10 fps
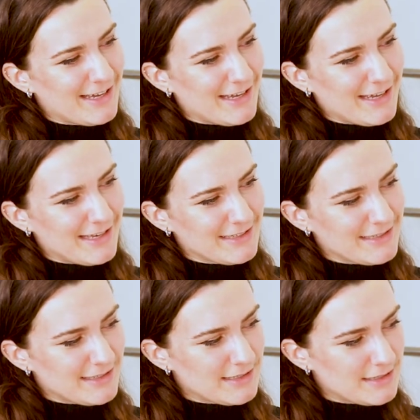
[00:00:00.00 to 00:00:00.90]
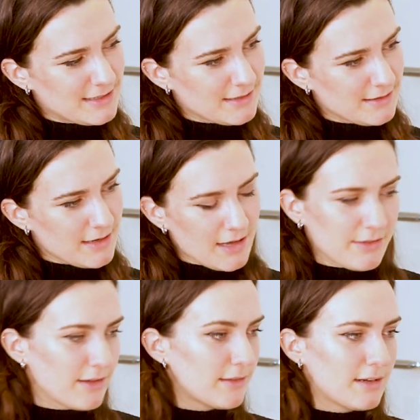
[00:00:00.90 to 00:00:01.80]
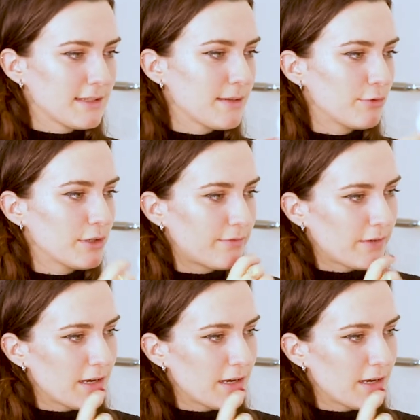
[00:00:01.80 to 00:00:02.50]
And yeah, I think then at some point a